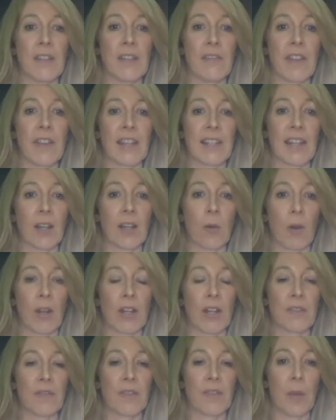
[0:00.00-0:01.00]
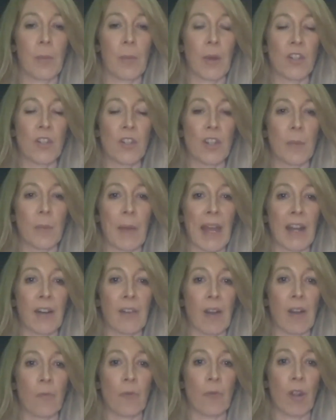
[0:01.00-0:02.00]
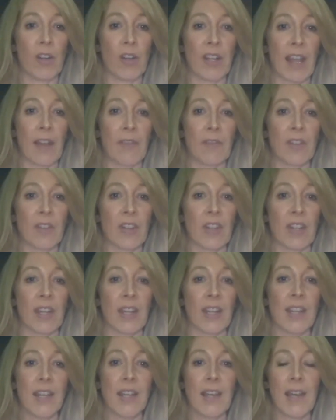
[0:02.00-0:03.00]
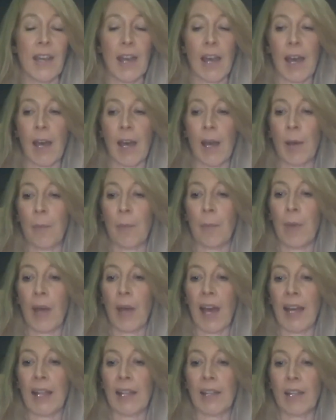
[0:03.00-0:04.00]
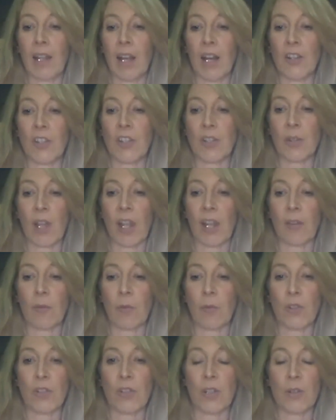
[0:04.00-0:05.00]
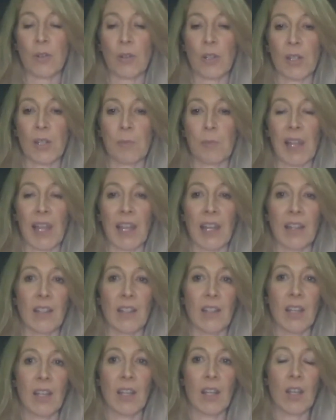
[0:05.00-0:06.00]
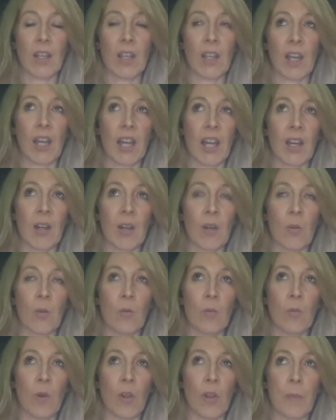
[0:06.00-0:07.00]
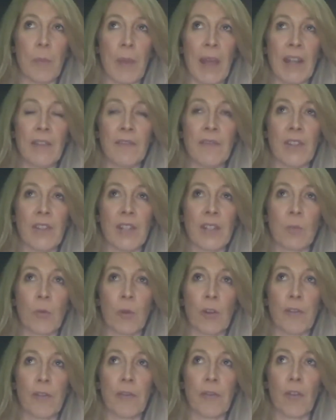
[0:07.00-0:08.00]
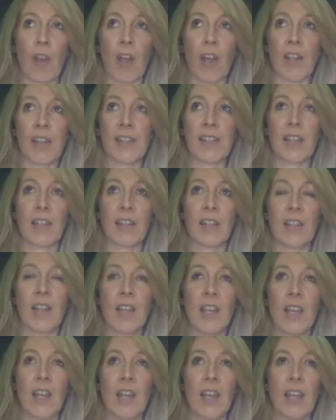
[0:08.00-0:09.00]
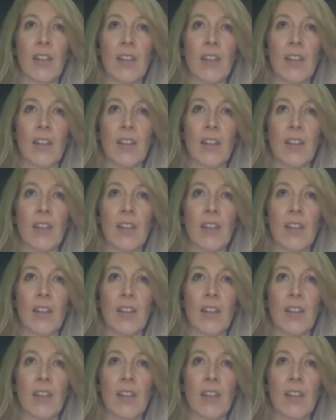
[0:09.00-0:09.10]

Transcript: of CVS Equine. It's very much in the background running everything. Um, and I just kind of wanted to explain uh, what the benefits were for us. And